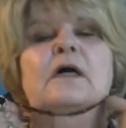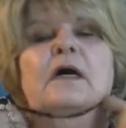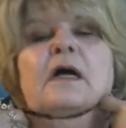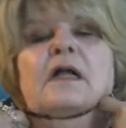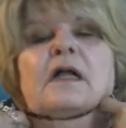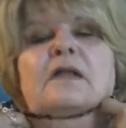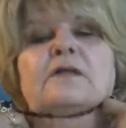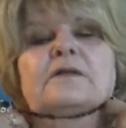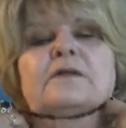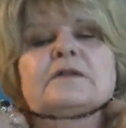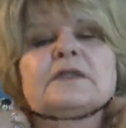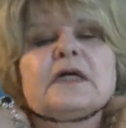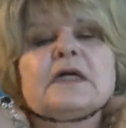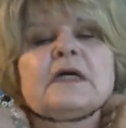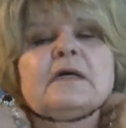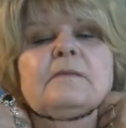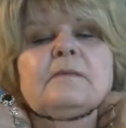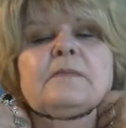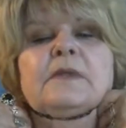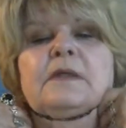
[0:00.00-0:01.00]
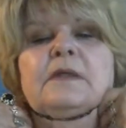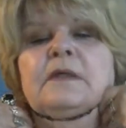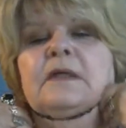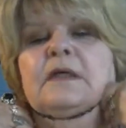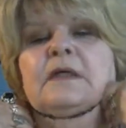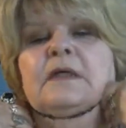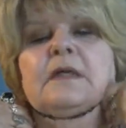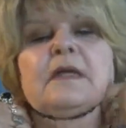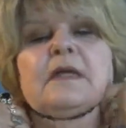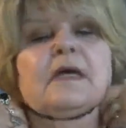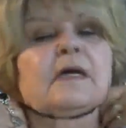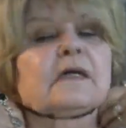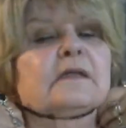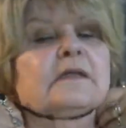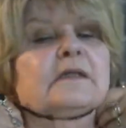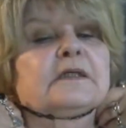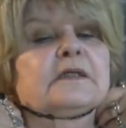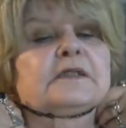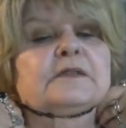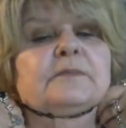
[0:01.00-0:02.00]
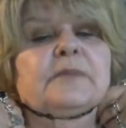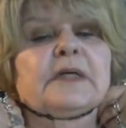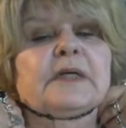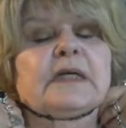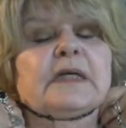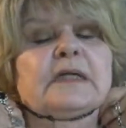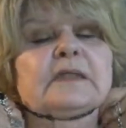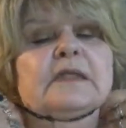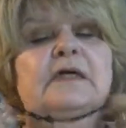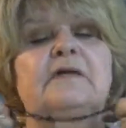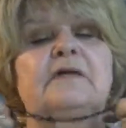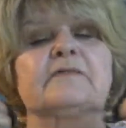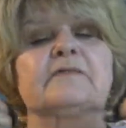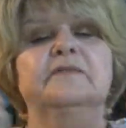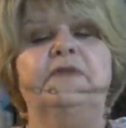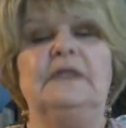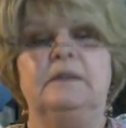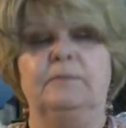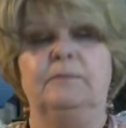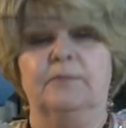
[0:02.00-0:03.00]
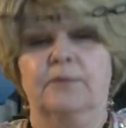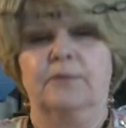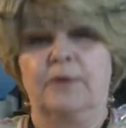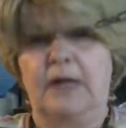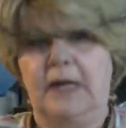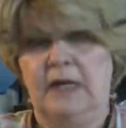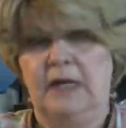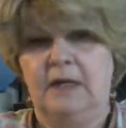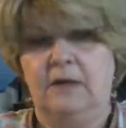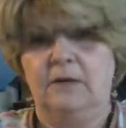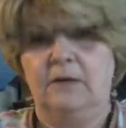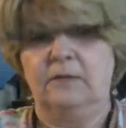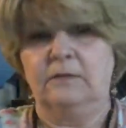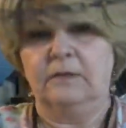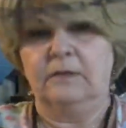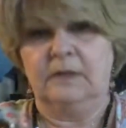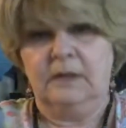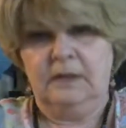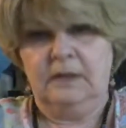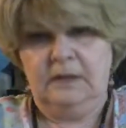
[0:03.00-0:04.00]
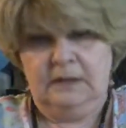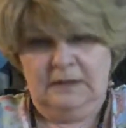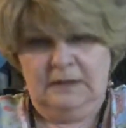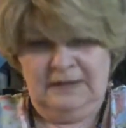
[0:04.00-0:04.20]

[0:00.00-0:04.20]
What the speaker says: collar type necklace, but I love the brown